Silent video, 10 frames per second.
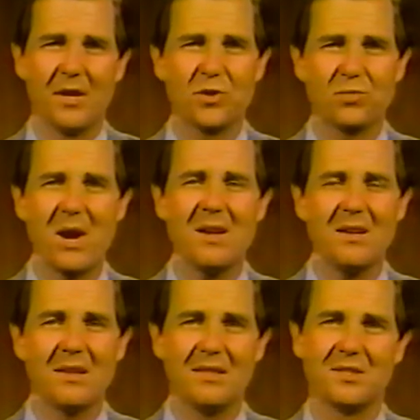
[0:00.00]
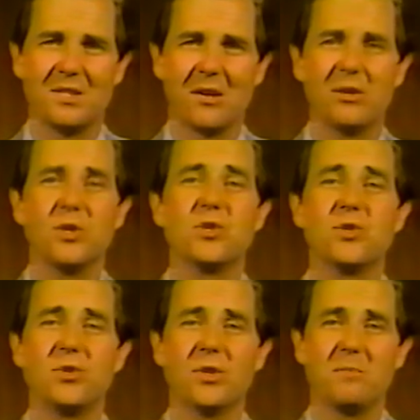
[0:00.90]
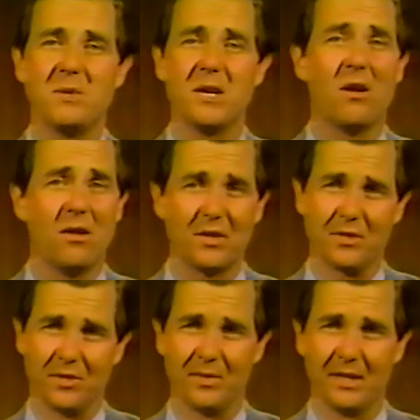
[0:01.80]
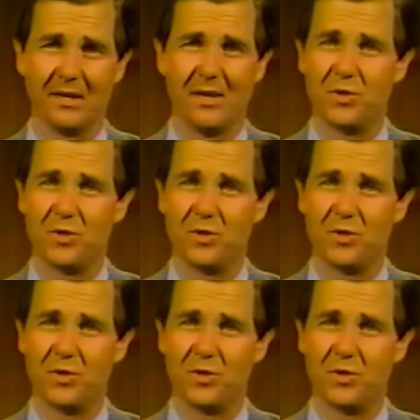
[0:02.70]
Training in this area should be ongoing